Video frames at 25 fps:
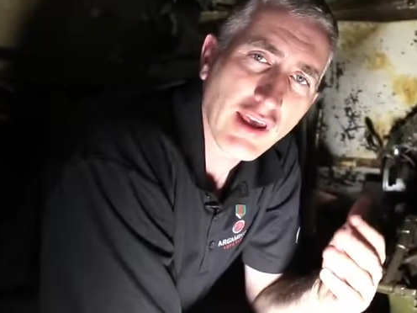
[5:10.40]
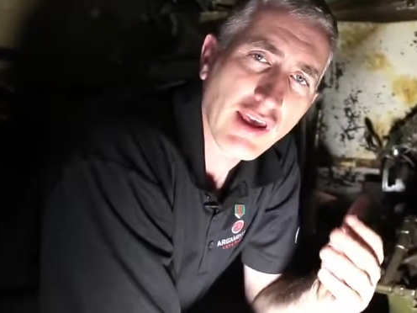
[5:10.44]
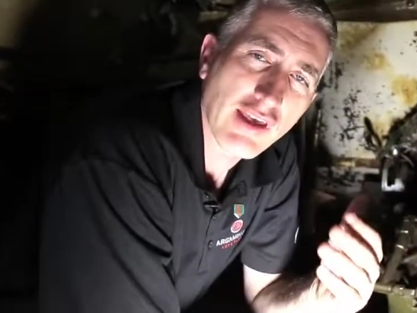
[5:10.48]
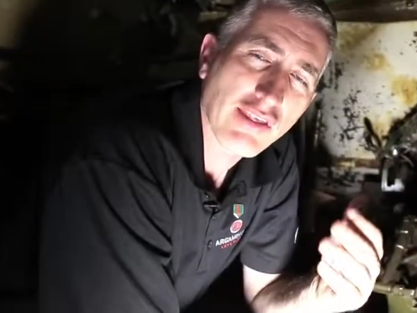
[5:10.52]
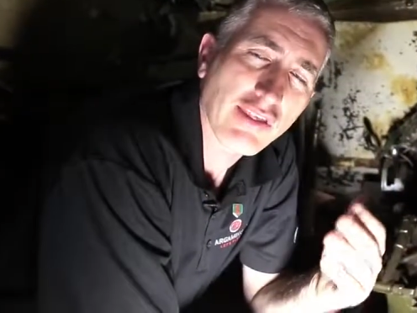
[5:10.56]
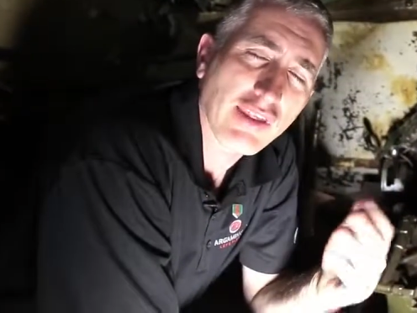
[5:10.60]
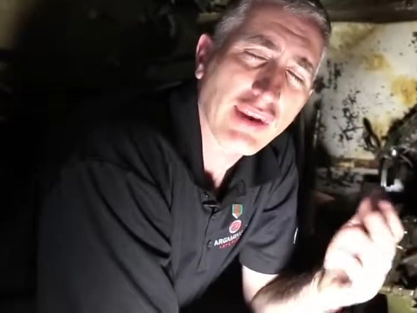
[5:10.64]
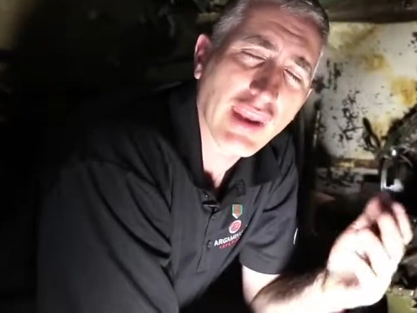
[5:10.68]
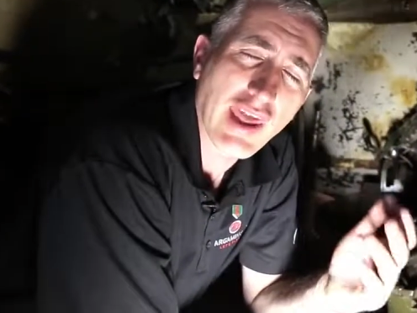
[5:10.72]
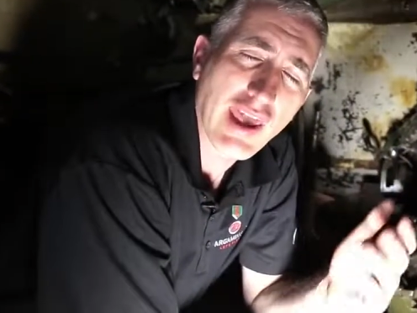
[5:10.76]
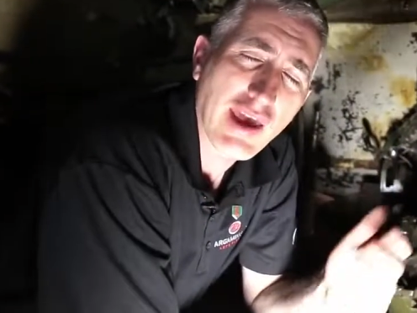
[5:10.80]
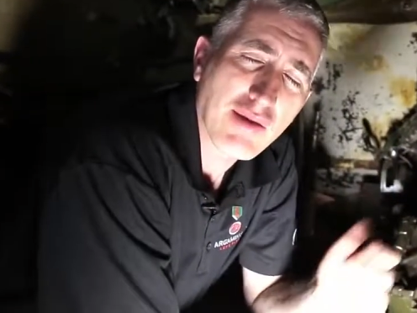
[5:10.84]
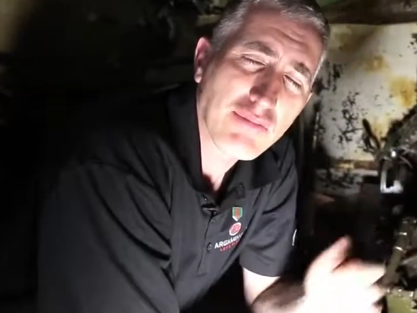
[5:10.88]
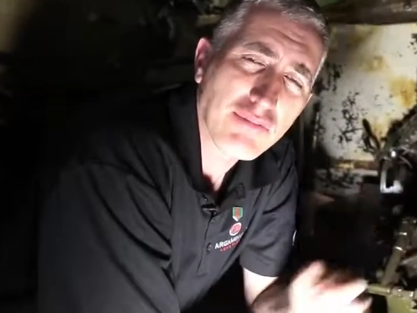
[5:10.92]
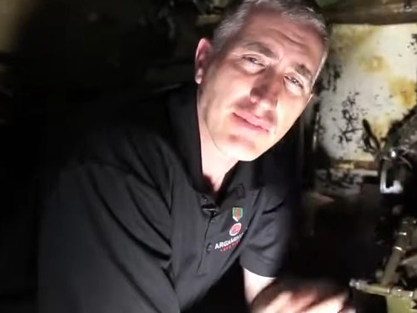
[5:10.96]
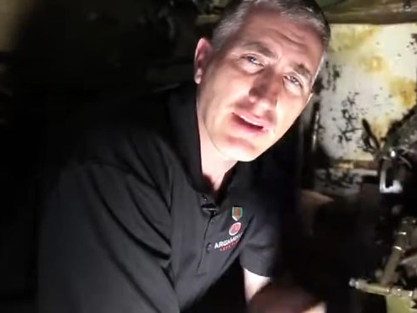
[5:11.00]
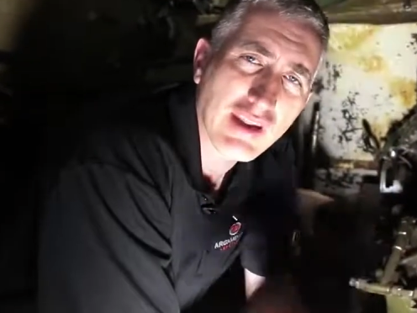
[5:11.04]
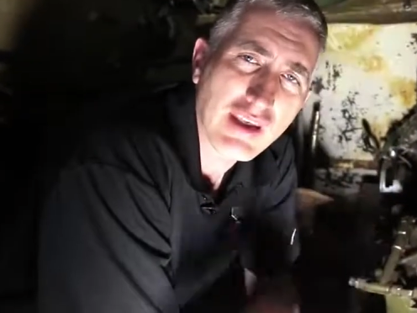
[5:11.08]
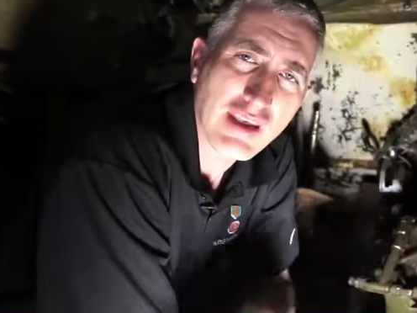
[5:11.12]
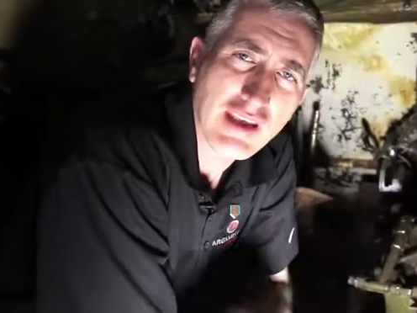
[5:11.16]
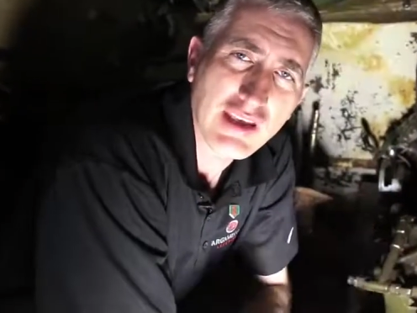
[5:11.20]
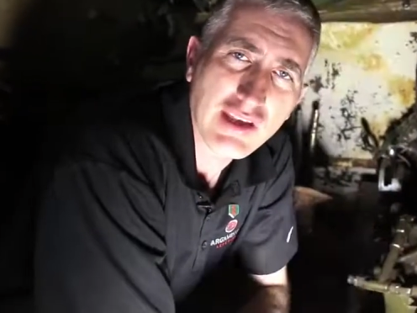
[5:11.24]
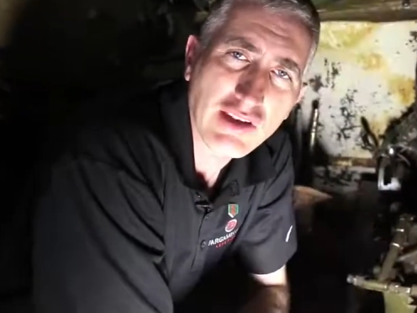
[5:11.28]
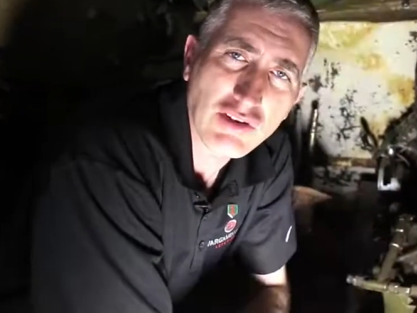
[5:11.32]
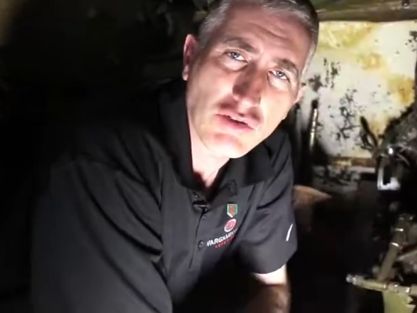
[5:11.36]
is an
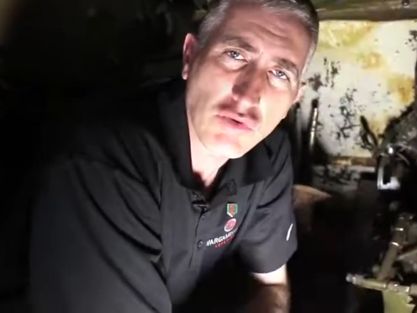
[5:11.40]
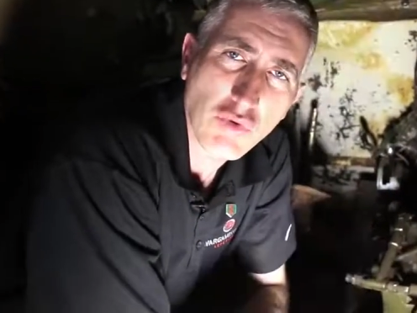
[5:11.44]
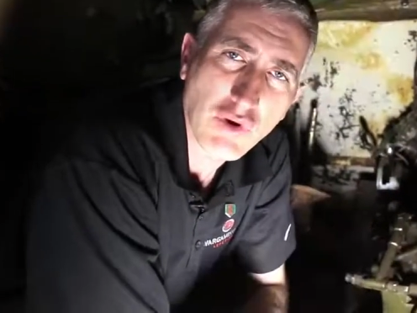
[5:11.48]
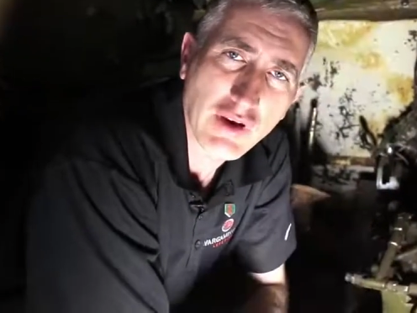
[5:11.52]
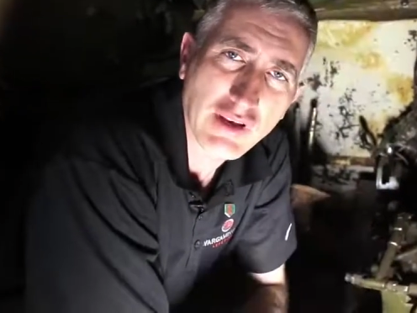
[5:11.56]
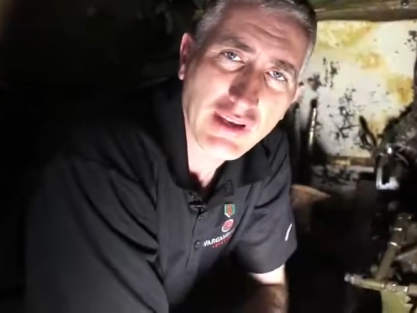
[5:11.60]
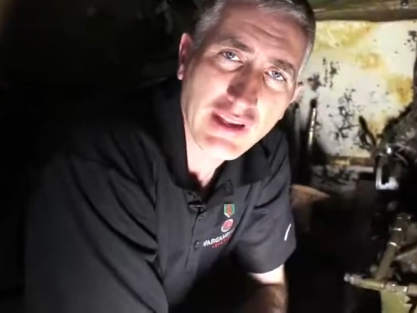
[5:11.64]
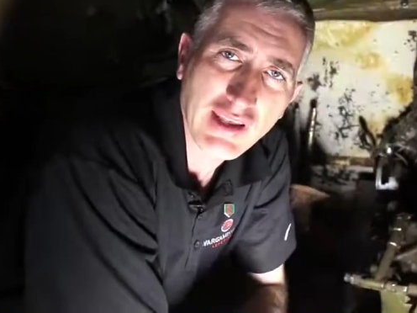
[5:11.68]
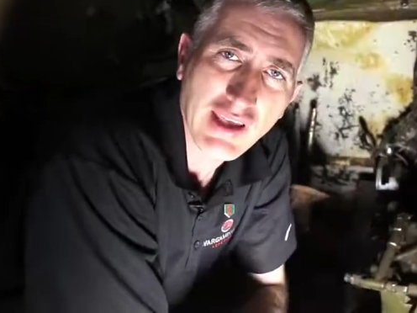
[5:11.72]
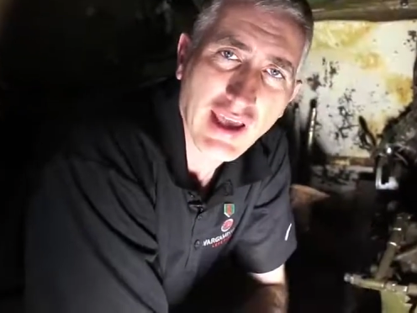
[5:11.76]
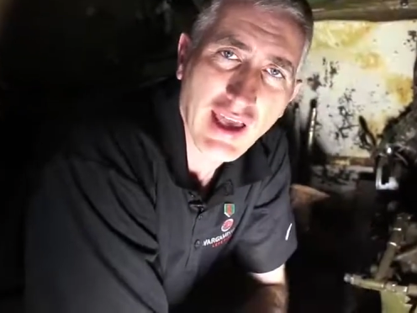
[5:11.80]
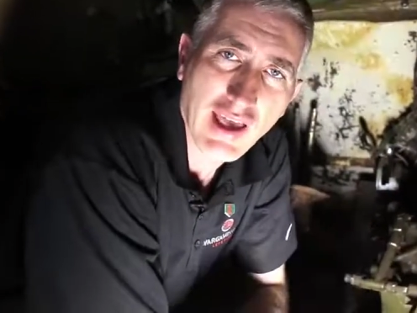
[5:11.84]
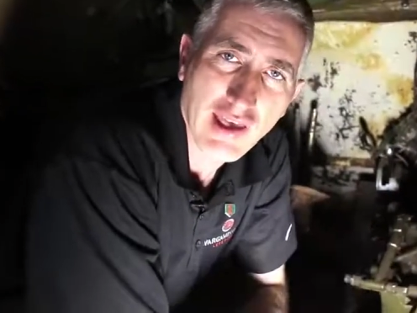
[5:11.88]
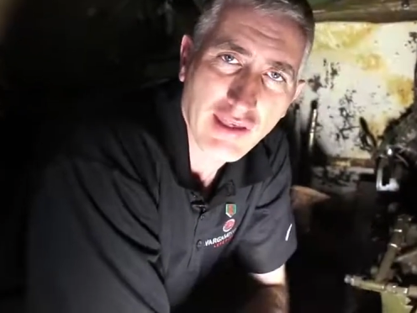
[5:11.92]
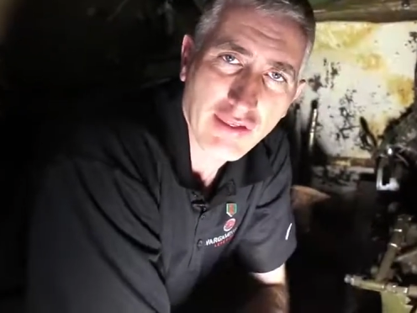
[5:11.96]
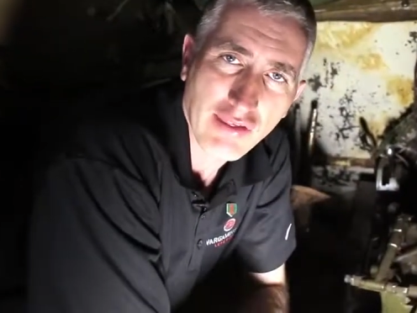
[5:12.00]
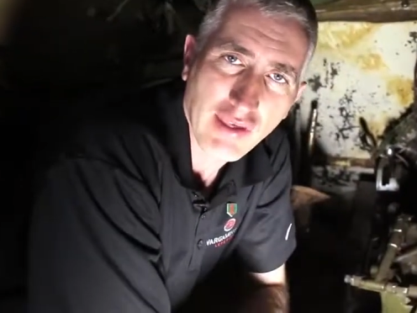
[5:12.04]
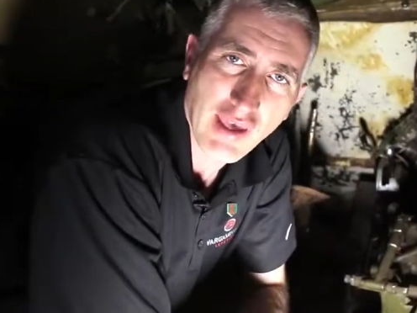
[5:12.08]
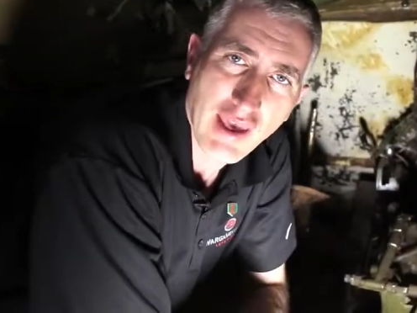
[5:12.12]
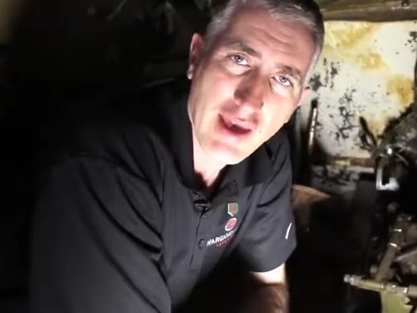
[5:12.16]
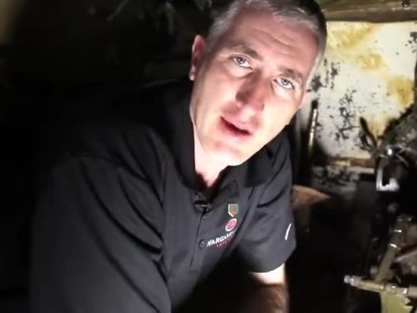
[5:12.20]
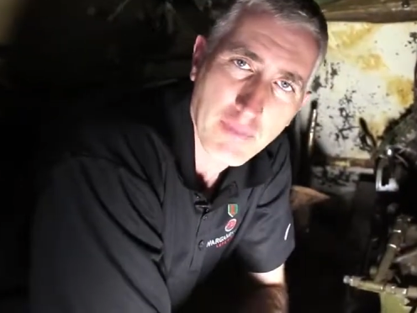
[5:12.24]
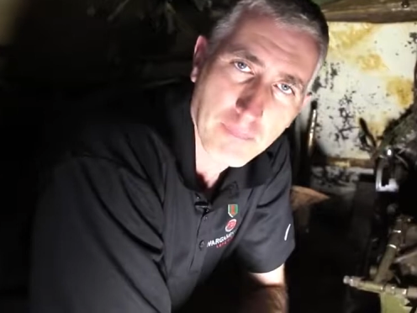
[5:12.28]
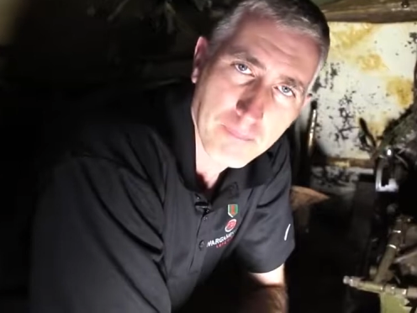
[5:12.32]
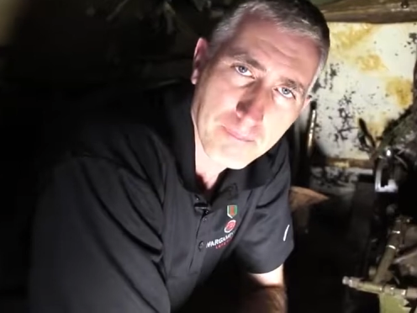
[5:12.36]

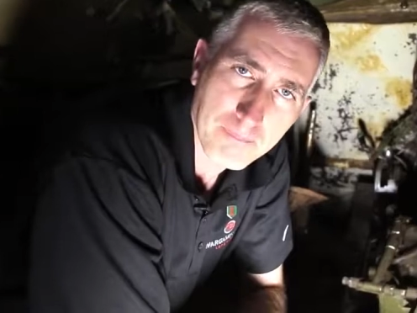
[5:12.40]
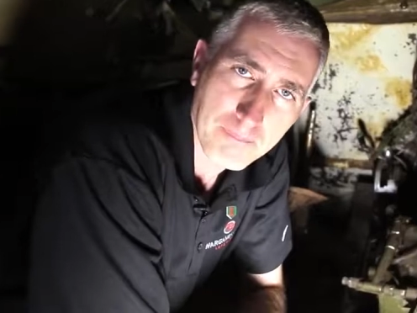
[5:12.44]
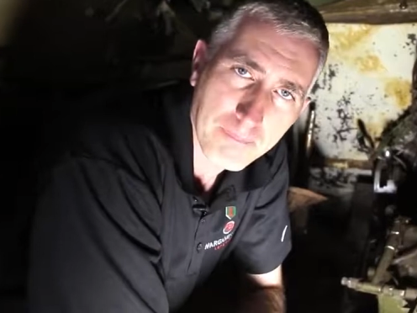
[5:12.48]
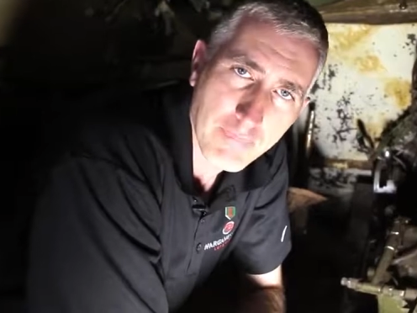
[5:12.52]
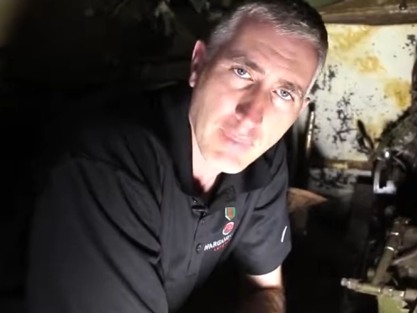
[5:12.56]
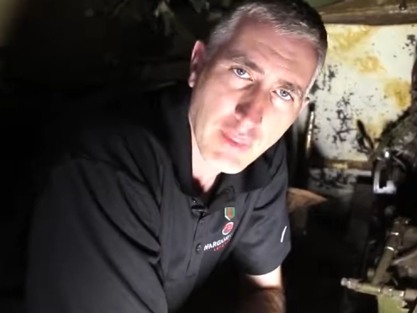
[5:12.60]
MT-20SM,